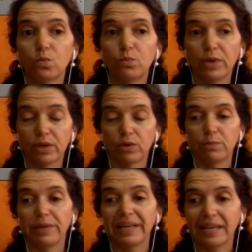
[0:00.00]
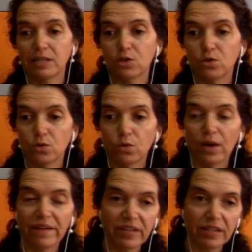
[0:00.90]
you know, begin to do
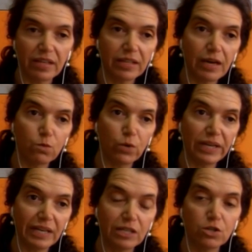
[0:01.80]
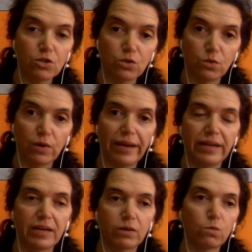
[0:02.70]
everything that we need to do. And
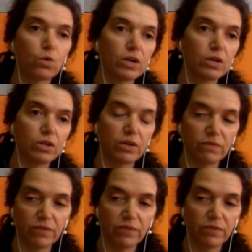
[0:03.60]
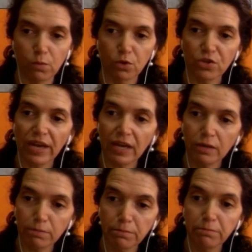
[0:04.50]
in a world of, you know, almost eight
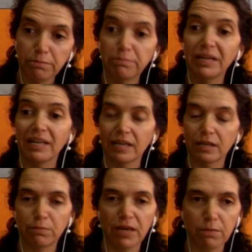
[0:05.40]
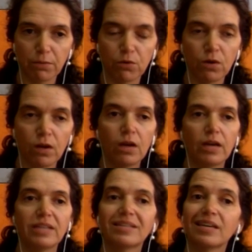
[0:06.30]
billion people,
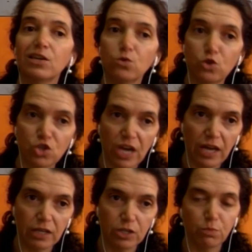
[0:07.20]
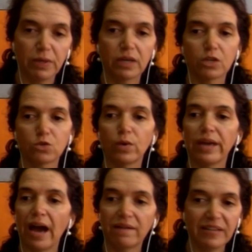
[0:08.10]
it's a huge challenge because we
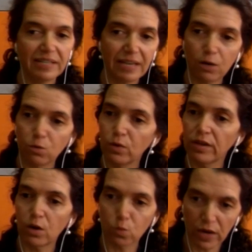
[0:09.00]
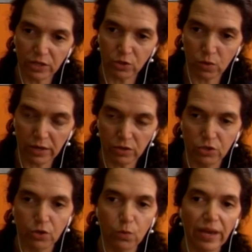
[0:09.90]
haven't dealt with our wastewater.
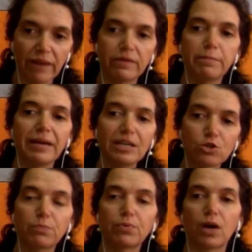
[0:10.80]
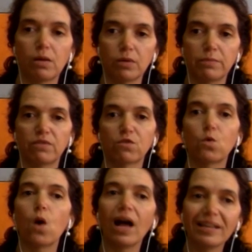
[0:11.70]
So we have a major problem of
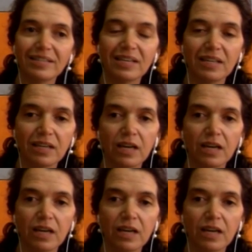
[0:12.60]
quality